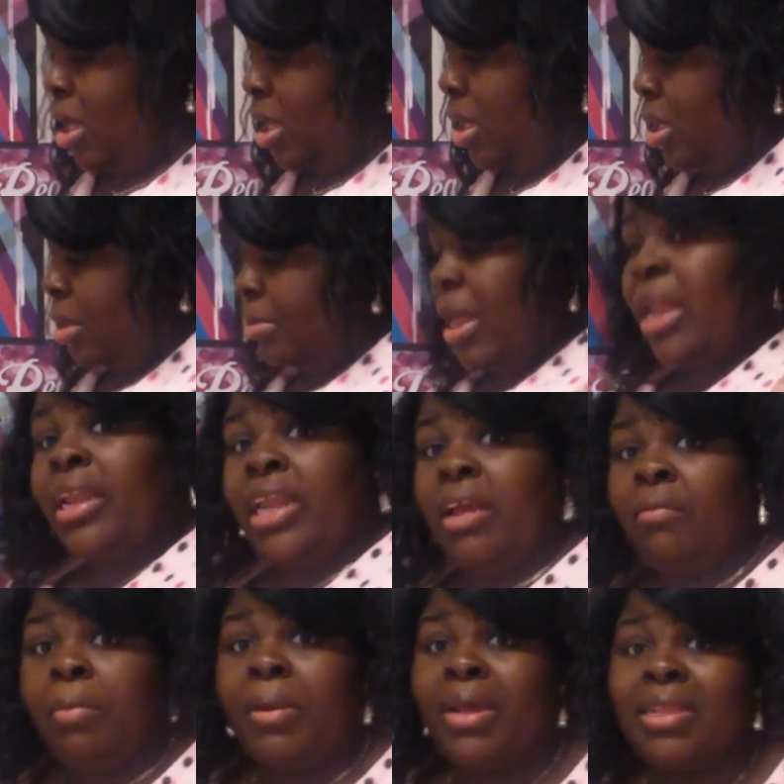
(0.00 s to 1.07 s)
um,
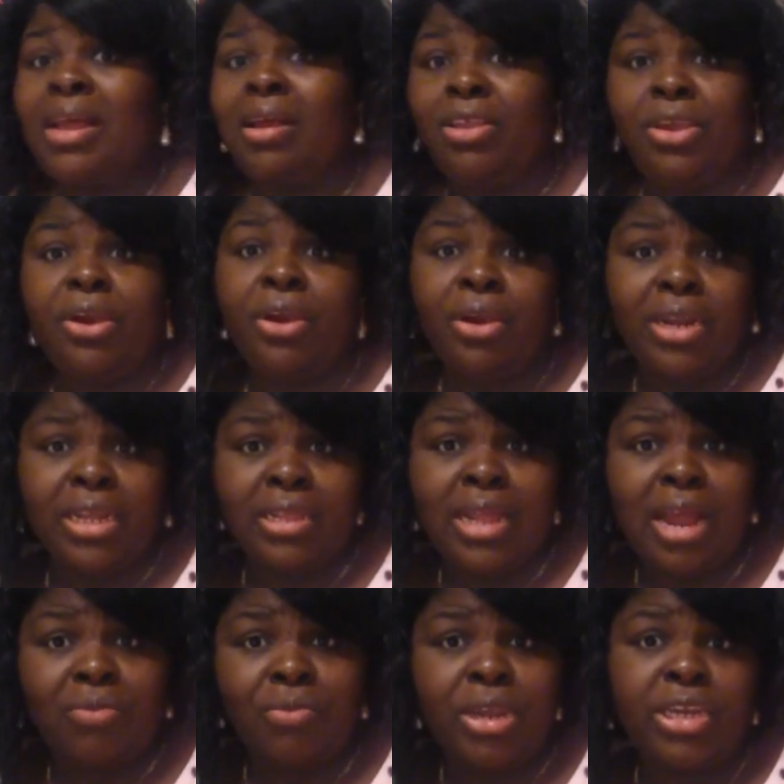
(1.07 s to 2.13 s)
level because uh, your girl is
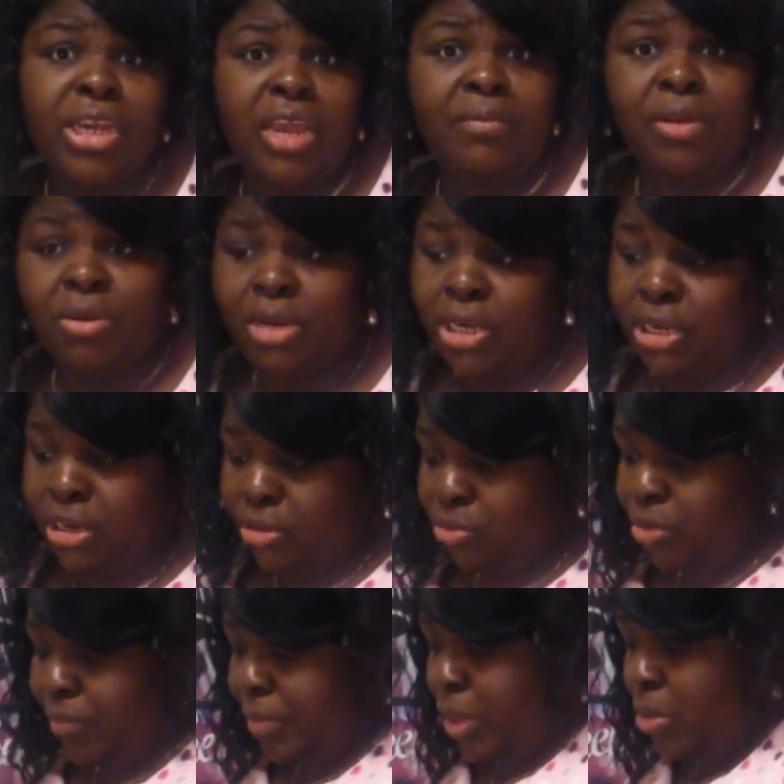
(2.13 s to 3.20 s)
not rich even though this shit is
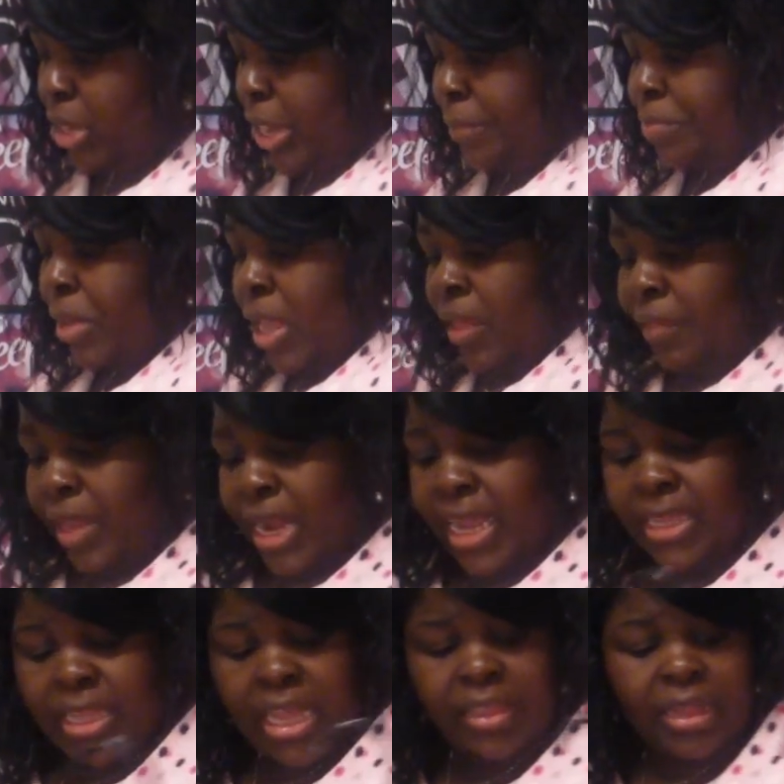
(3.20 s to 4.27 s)
scripted okay the
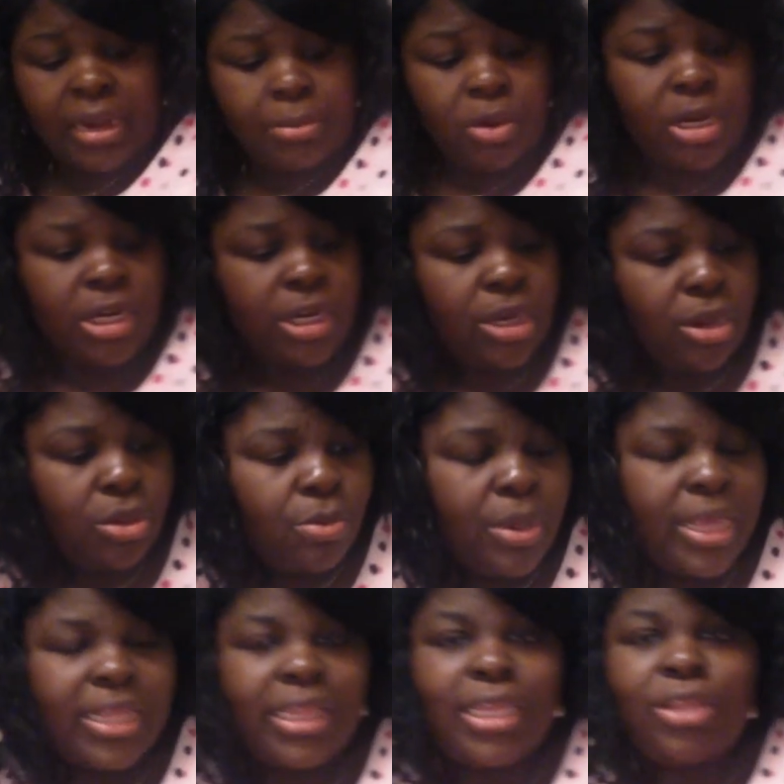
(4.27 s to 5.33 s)
next thing that i'm going to show you
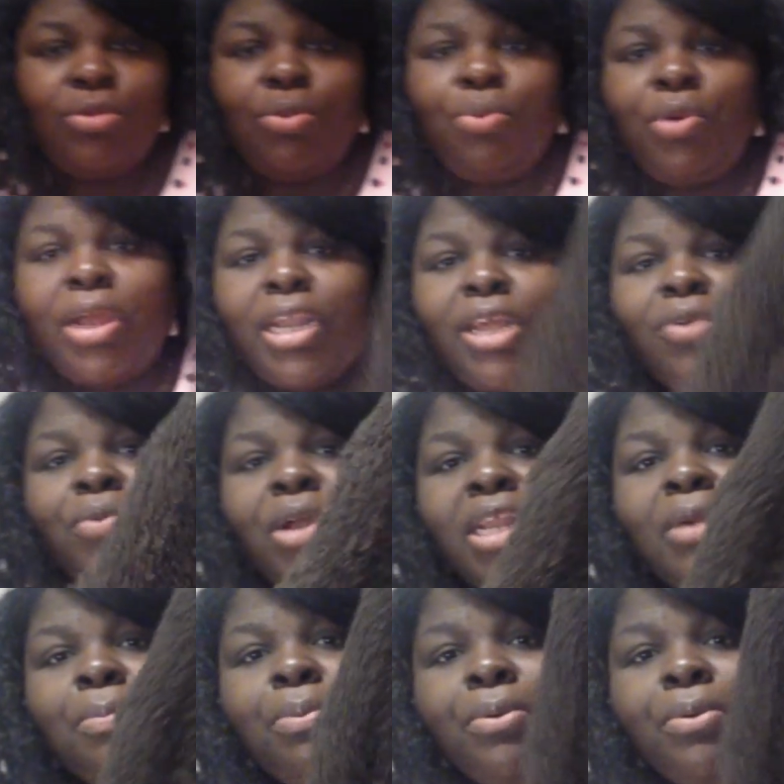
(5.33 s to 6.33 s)
is this really really